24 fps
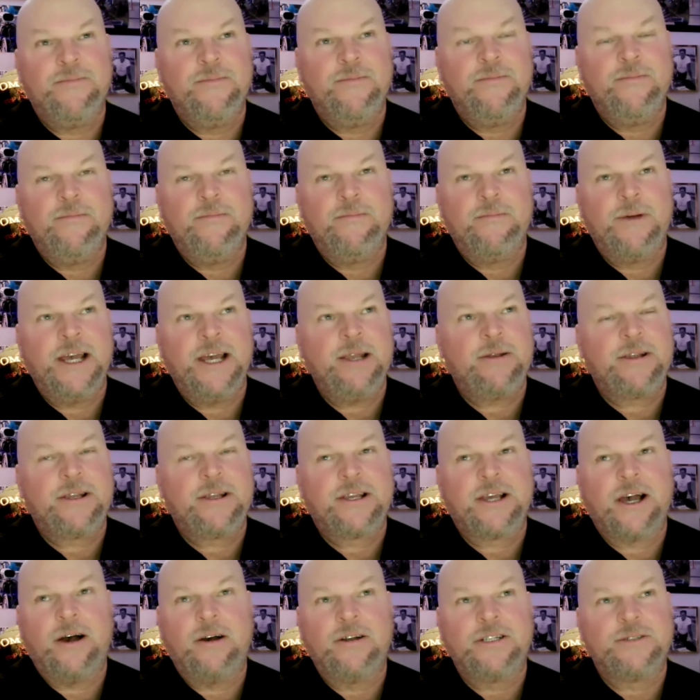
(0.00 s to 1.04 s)
Mike
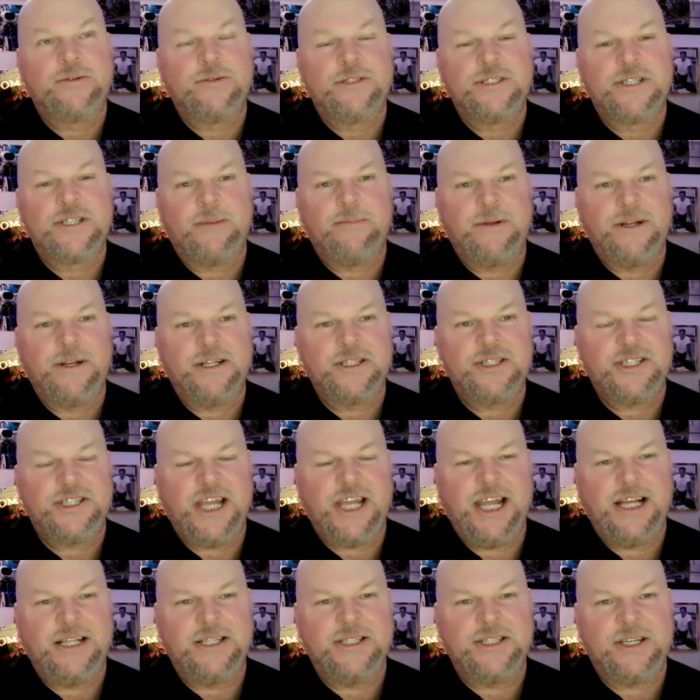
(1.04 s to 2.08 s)
Couch was up in the
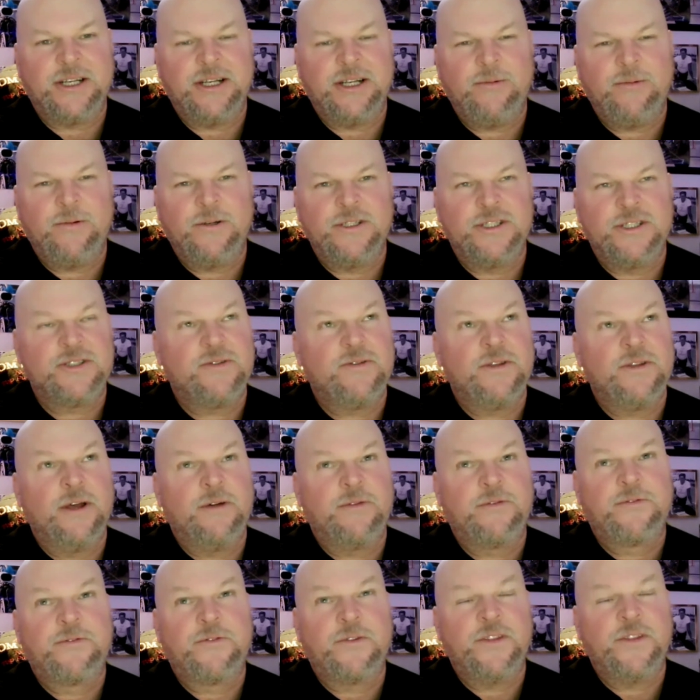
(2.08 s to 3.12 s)
stands, and it was
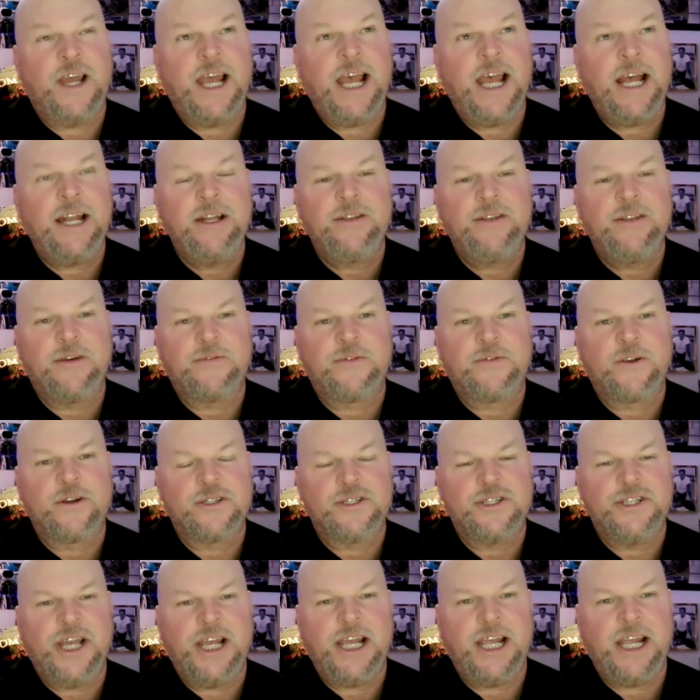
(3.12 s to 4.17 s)
the end of the
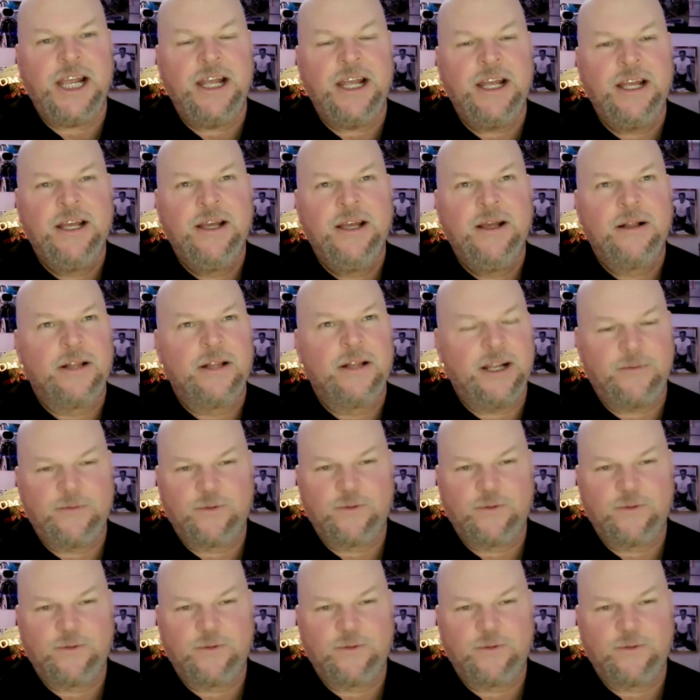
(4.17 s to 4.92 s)
first day, like